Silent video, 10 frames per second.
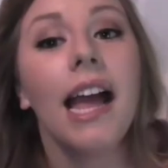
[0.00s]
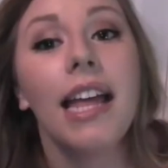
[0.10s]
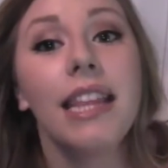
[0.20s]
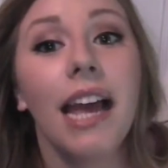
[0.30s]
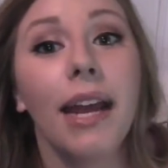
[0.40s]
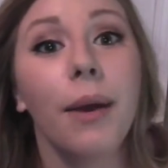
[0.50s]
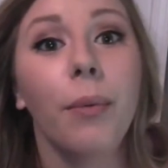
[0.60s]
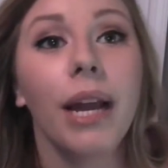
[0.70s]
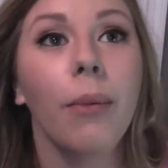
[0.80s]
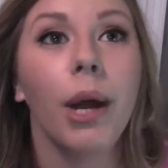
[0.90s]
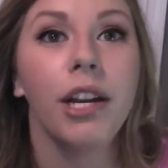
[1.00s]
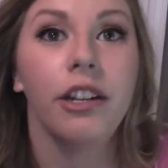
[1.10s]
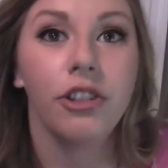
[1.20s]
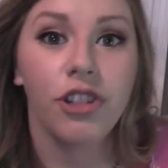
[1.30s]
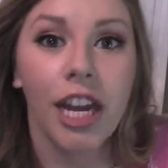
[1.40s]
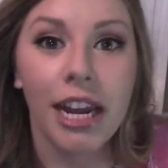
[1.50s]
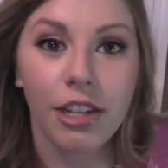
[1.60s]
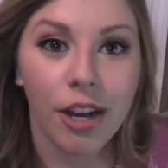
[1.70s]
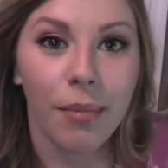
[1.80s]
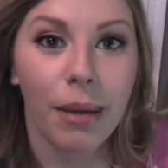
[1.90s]
And then when I wanted to
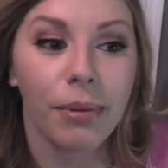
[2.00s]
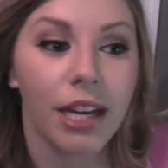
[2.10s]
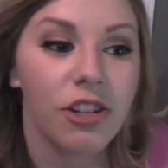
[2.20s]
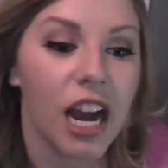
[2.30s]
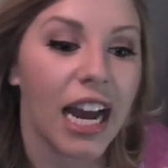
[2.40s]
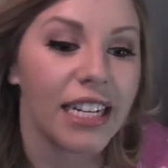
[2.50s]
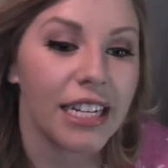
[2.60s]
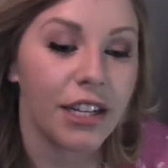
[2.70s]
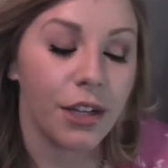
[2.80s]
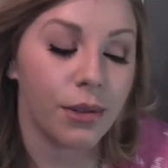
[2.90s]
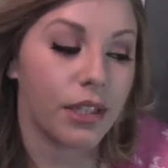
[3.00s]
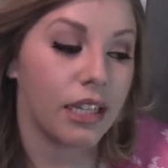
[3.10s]
change up my blush, I did use